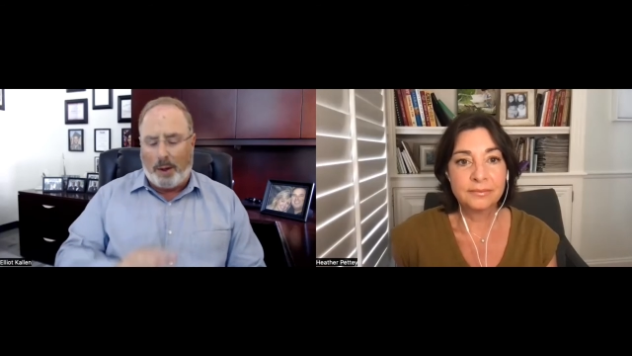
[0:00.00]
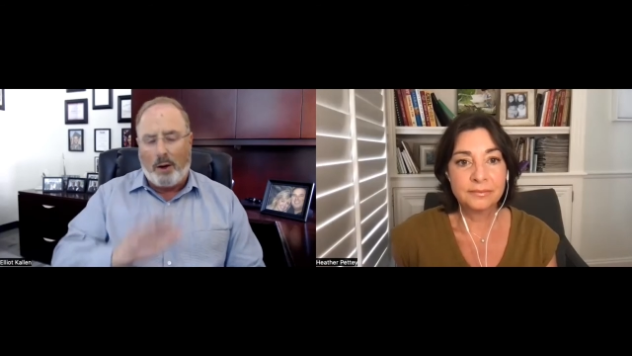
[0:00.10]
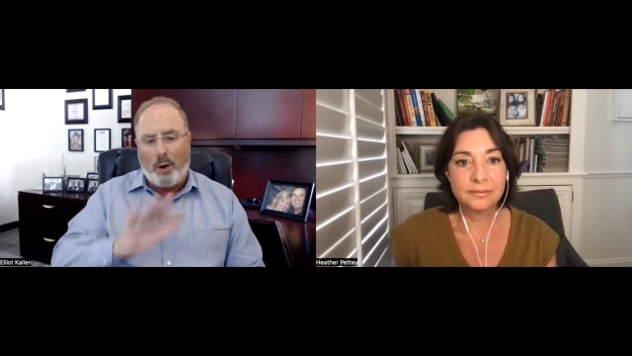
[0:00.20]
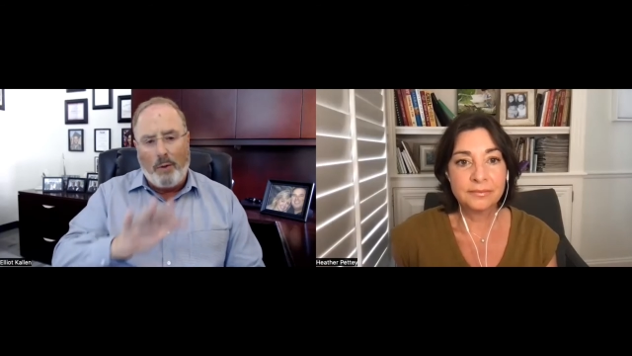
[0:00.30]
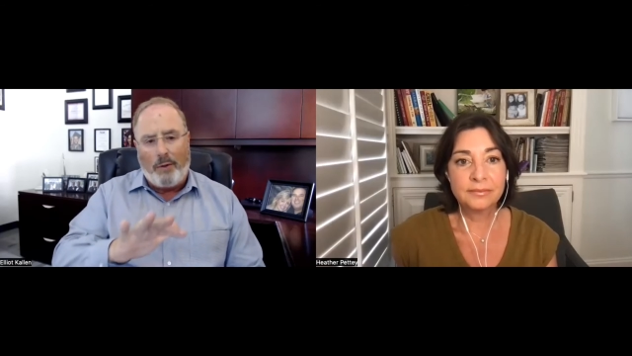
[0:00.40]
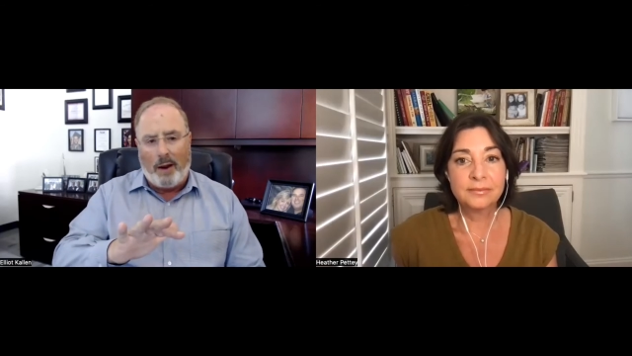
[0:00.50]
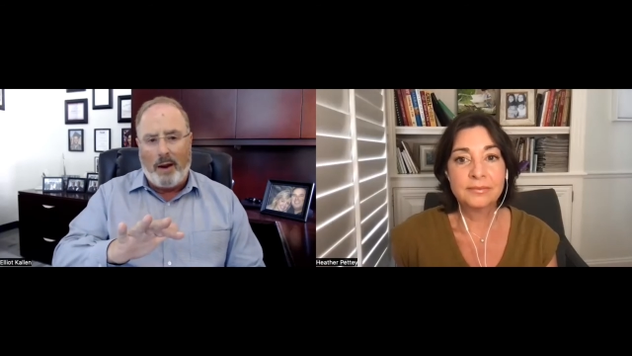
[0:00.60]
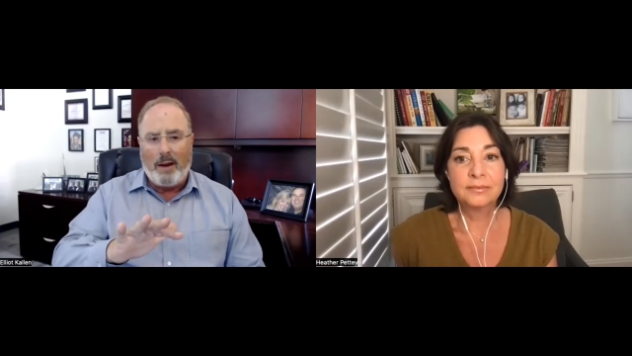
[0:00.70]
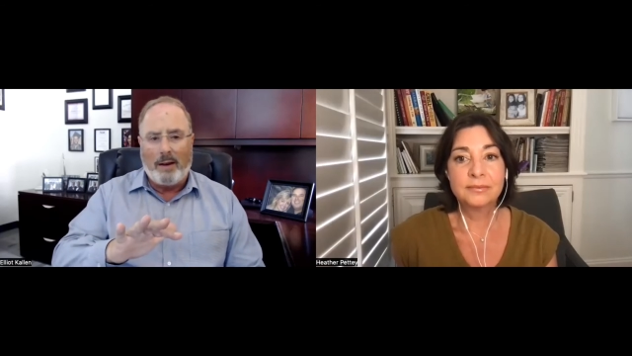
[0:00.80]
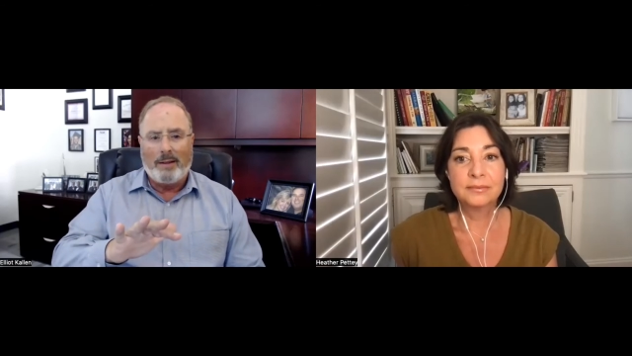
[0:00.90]

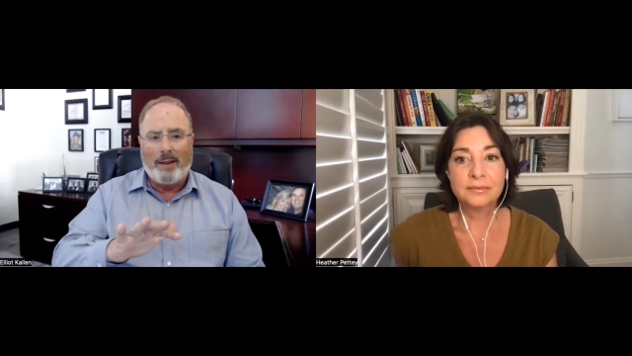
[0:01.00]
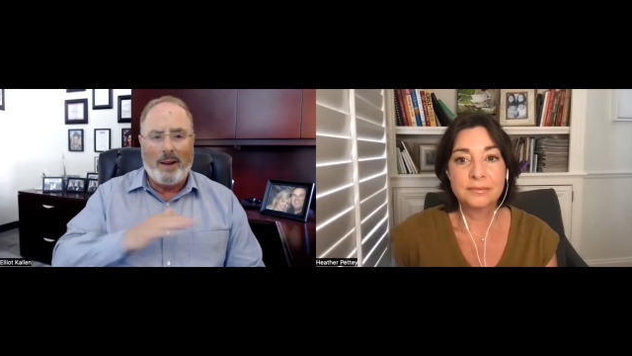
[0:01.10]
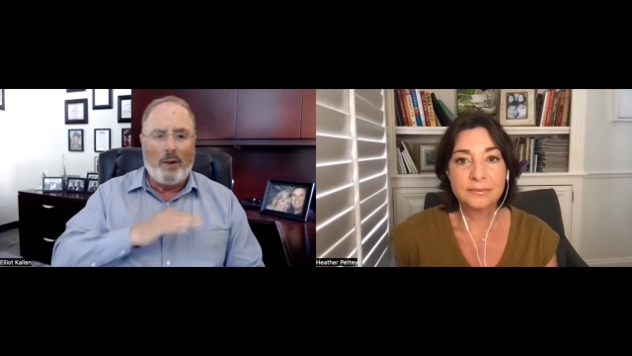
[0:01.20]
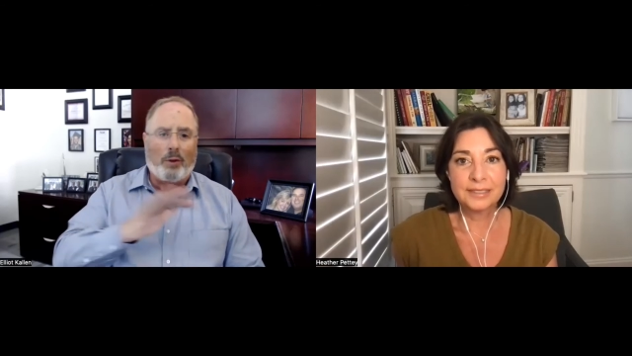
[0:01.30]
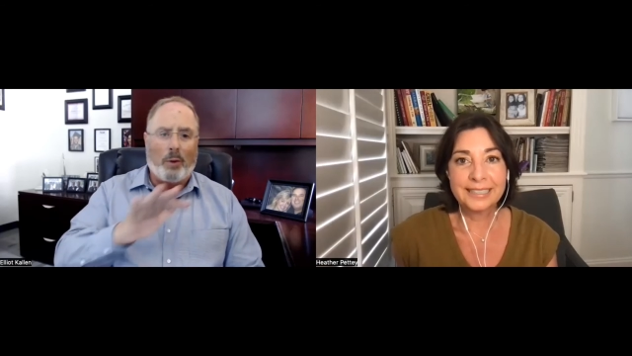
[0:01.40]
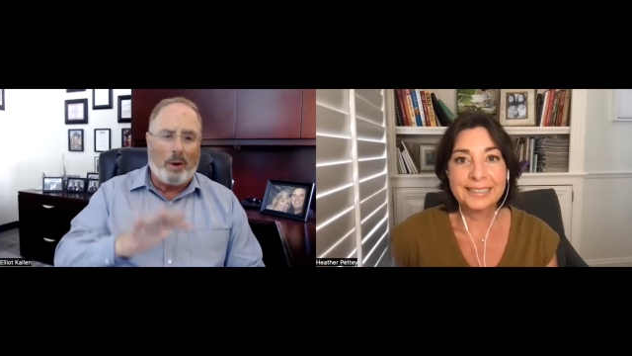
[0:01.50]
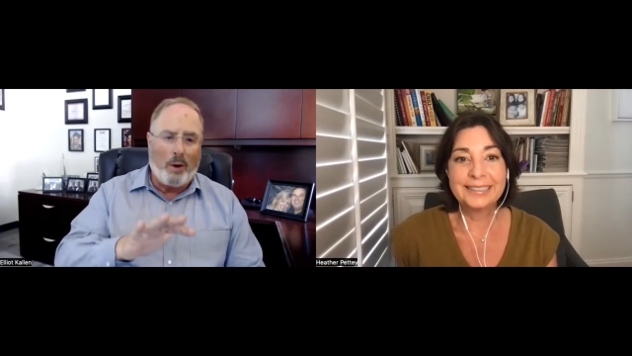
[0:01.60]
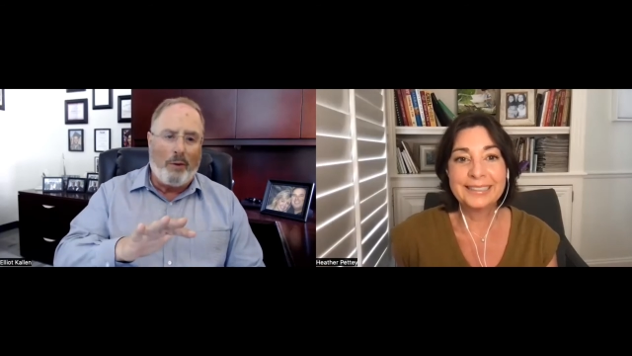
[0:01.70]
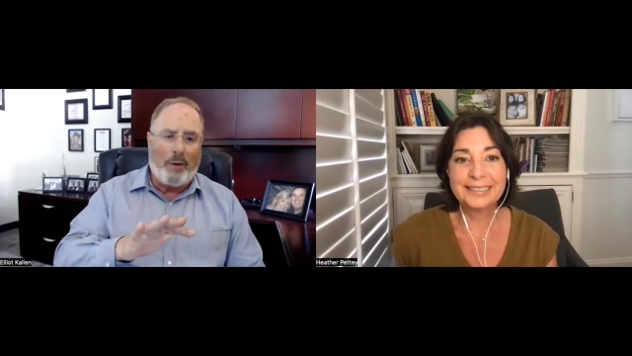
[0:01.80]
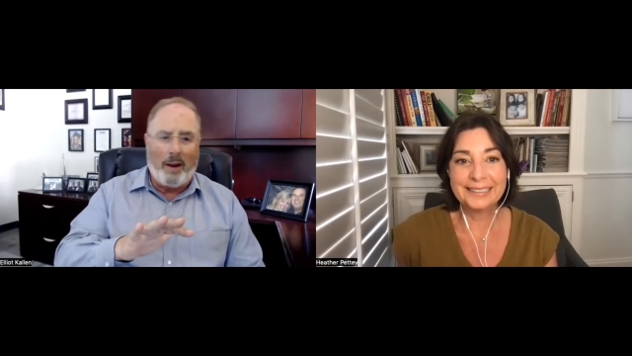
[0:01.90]
Speaker 1: goofy I use the word
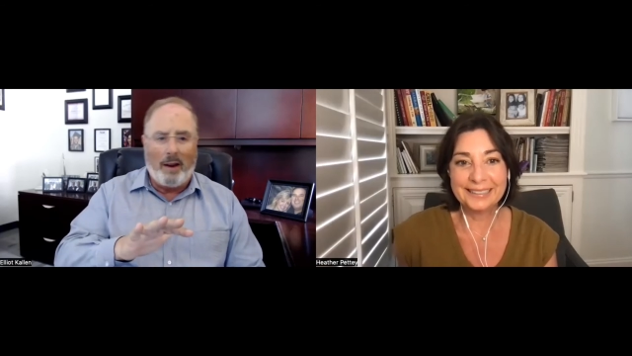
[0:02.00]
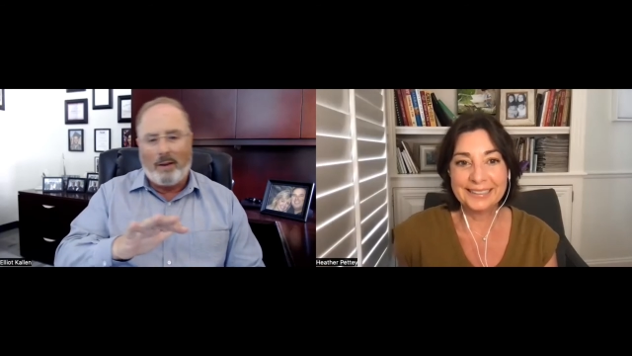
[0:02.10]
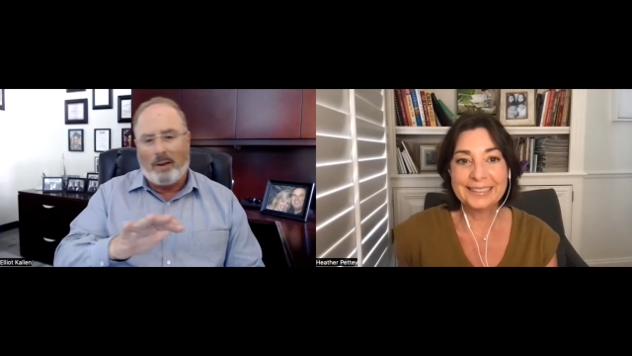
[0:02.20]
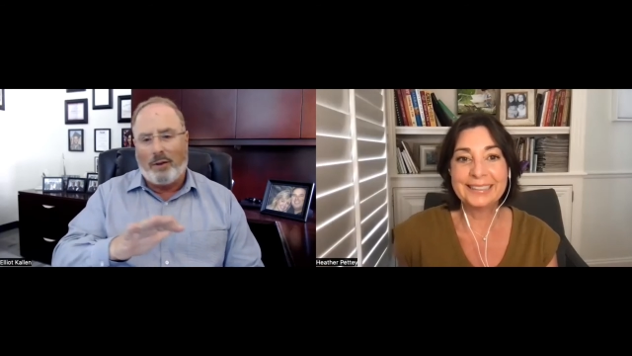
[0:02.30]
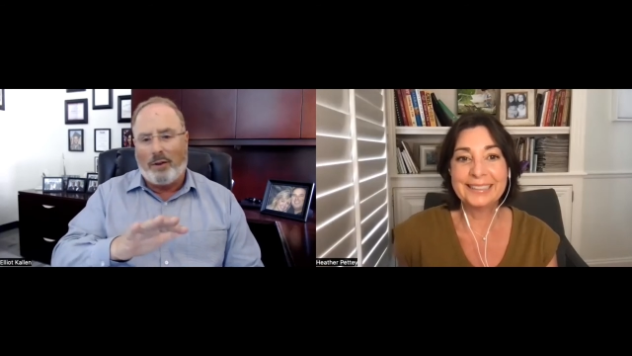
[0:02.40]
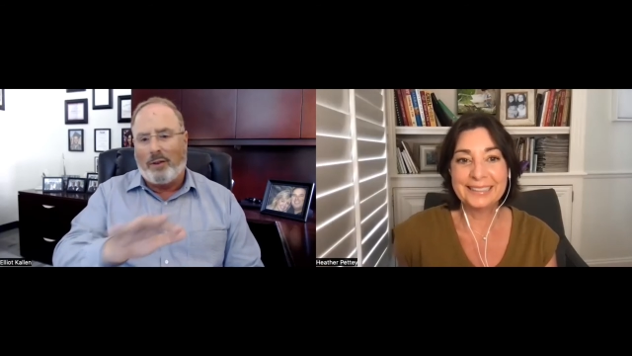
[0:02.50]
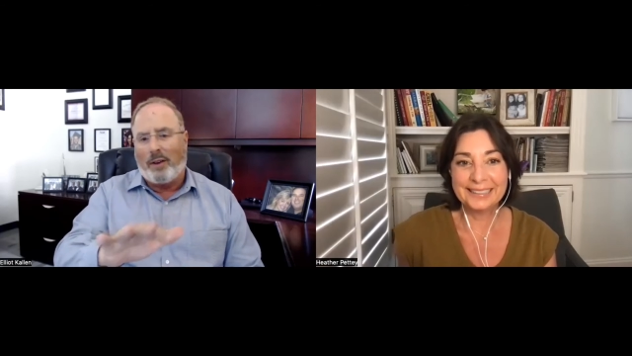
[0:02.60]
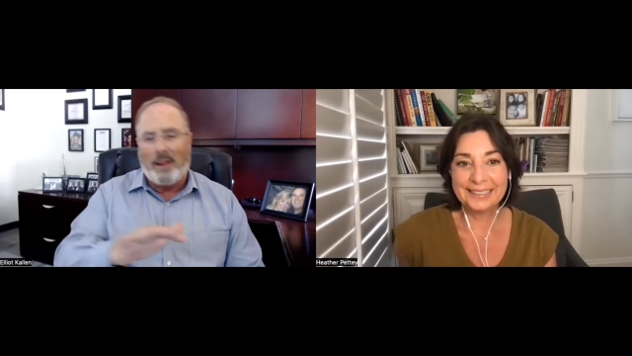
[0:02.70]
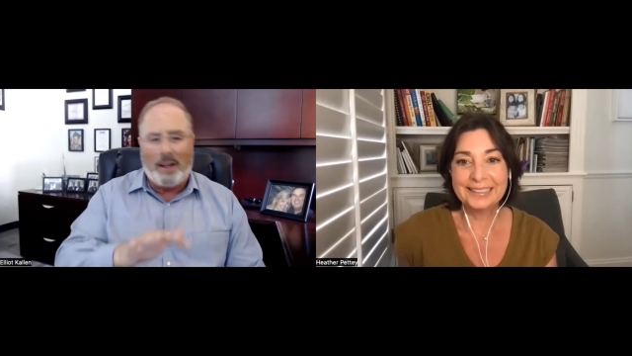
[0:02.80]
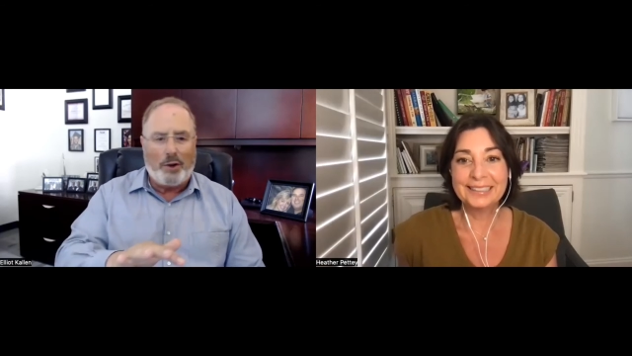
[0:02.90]
goofy because it's a
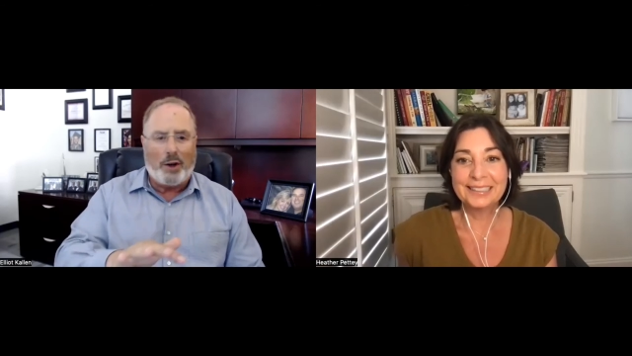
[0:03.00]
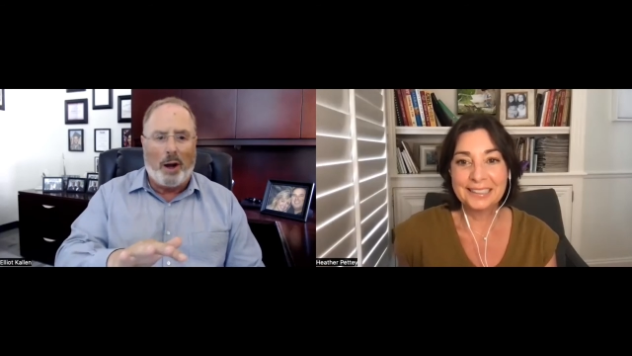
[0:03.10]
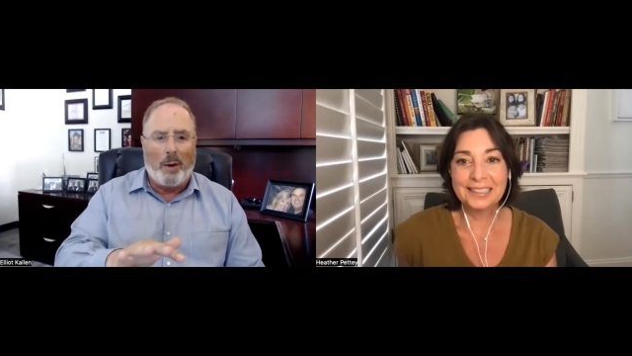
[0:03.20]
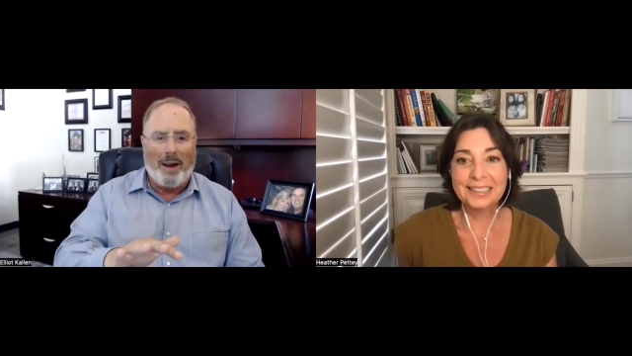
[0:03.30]
clean show.